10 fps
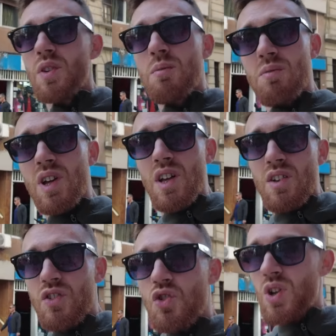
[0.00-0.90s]
from
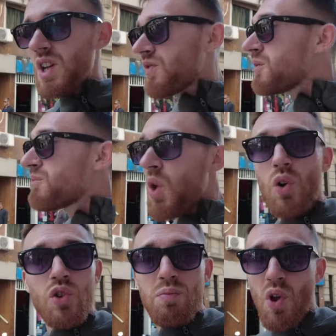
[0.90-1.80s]
street, from
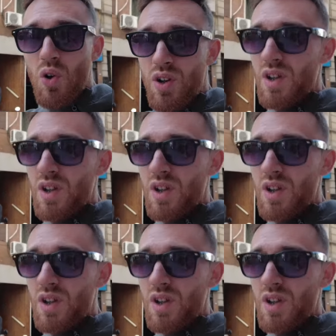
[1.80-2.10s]
block to block.